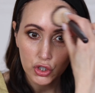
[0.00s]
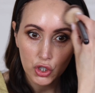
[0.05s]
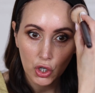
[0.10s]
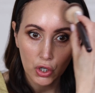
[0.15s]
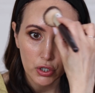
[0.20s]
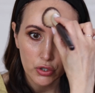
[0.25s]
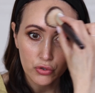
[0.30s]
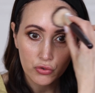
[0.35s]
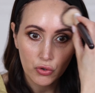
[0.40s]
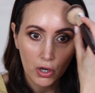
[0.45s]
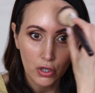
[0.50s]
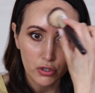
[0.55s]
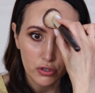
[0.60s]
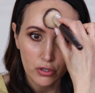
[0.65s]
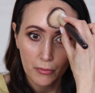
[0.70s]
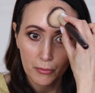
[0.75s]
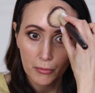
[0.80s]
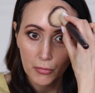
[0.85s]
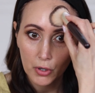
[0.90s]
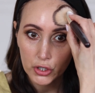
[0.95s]
draws
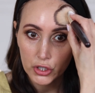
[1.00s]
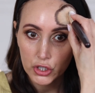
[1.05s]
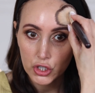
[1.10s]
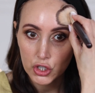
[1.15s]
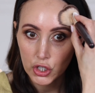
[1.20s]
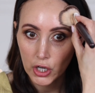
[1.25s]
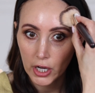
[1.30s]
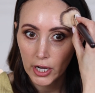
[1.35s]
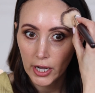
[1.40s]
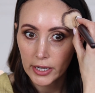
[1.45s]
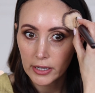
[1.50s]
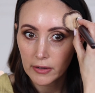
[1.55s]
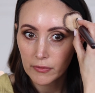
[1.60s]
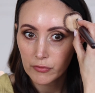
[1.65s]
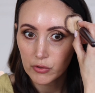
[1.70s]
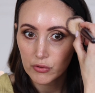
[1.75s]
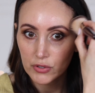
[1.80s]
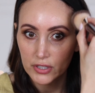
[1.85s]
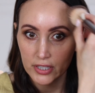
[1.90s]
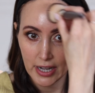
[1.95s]
on moisture, and
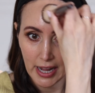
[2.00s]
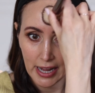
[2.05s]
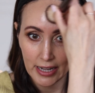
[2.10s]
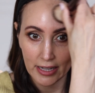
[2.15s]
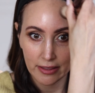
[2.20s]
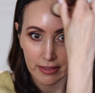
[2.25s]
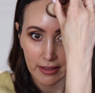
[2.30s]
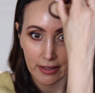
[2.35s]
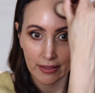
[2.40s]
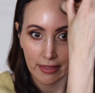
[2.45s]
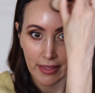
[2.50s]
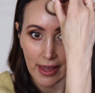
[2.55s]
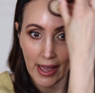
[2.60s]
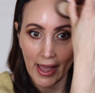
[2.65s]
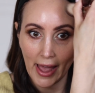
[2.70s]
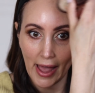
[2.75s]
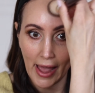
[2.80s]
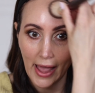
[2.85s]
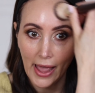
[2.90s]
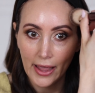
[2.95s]
if there isn't anything
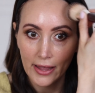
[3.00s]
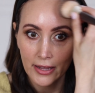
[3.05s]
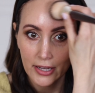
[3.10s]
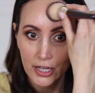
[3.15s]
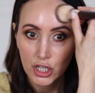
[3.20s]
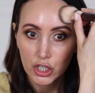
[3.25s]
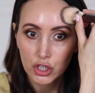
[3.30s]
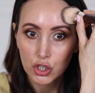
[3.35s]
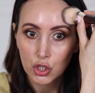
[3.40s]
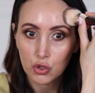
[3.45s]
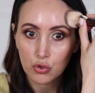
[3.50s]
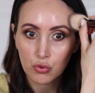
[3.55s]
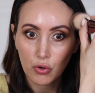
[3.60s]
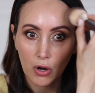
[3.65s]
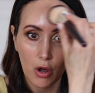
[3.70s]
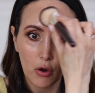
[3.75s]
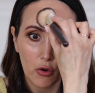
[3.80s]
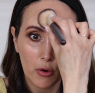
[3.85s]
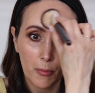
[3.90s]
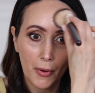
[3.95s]
there to
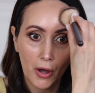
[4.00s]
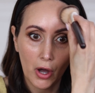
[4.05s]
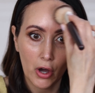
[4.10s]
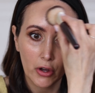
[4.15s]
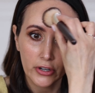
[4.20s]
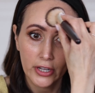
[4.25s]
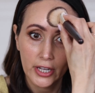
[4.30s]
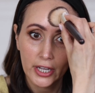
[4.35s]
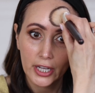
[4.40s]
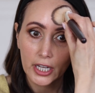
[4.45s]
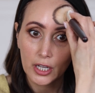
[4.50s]
draw upon,